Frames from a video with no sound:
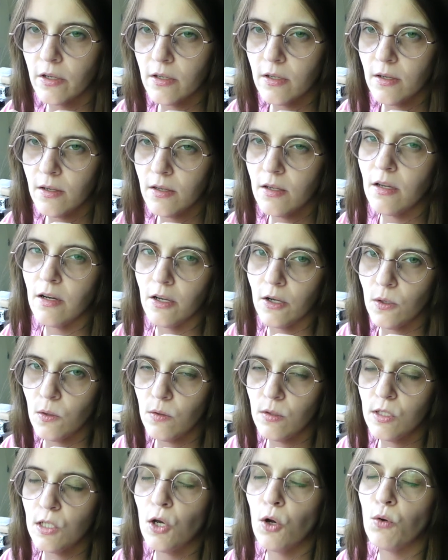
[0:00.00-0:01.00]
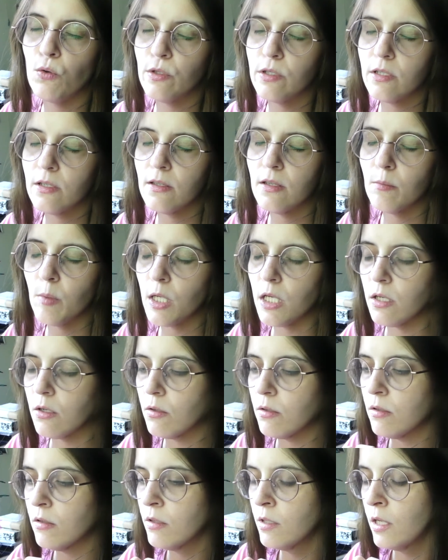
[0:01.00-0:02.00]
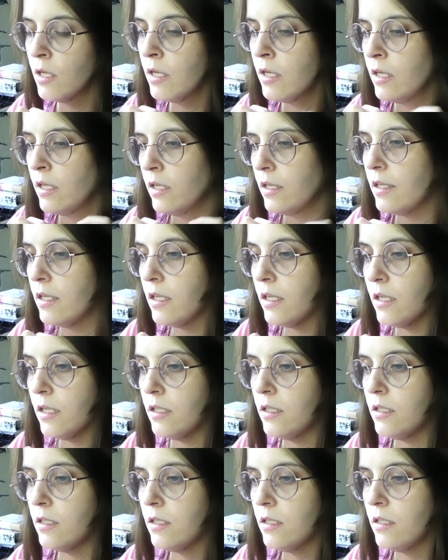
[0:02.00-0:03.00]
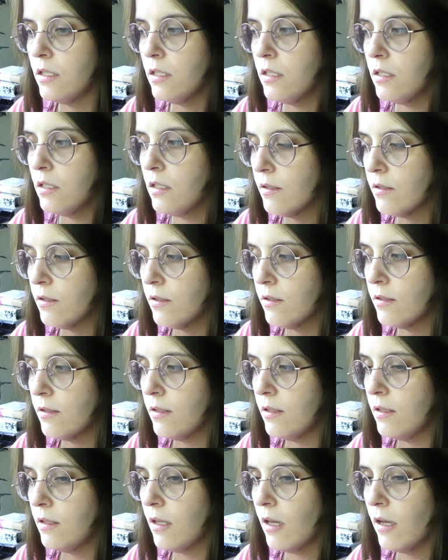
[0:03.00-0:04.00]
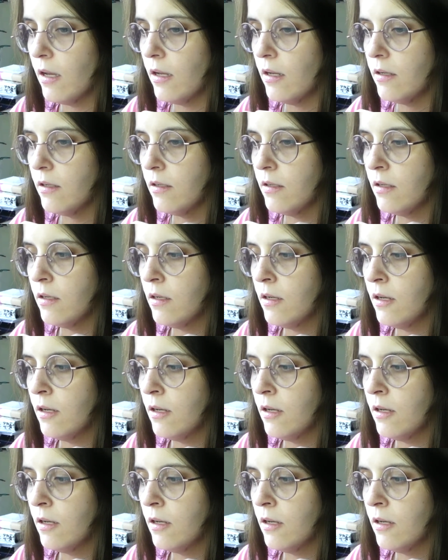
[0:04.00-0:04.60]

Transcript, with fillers: You know, toast the bagel and just eat that, and